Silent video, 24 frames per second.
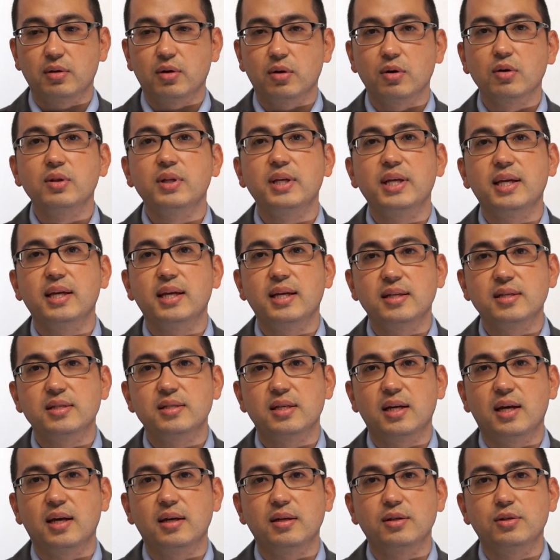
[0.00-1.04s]
early
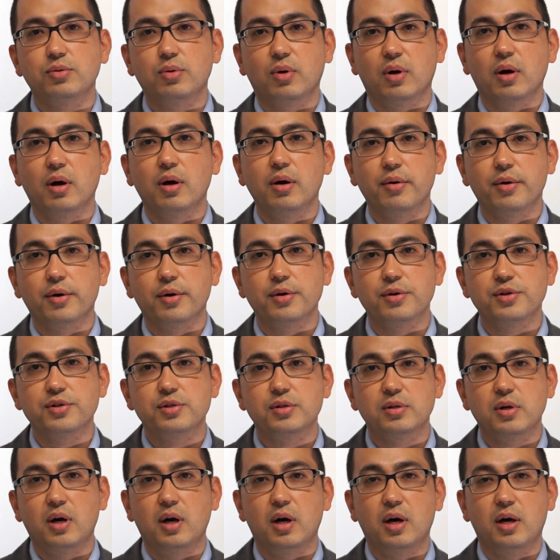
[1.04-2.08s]
insight to our
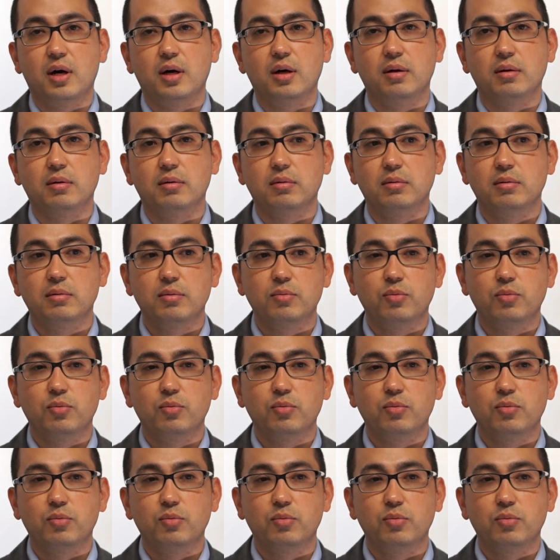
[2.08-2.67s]
owners on